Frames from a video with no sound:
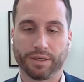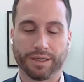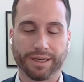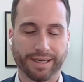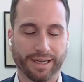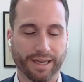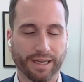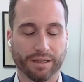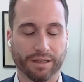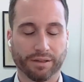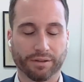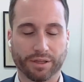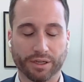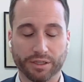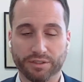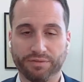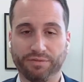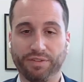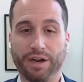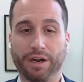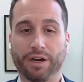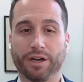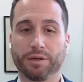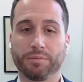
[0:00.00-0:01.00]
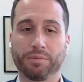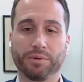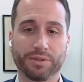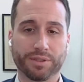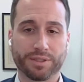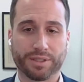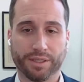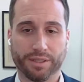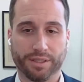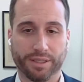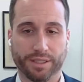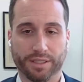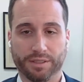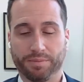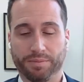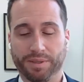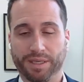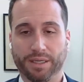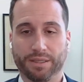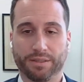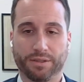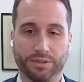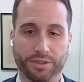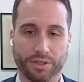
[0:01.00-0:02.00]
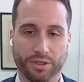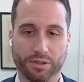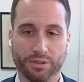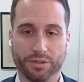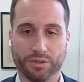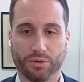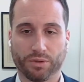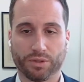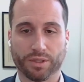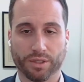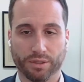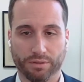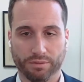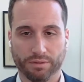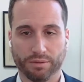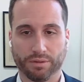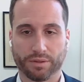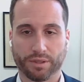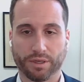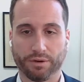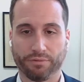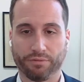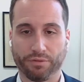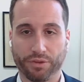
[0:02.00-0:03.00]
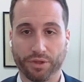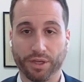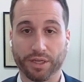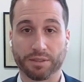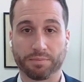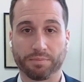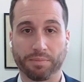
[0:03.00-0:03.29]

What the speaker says: And again, there's variables to this because there's all sorts of different things,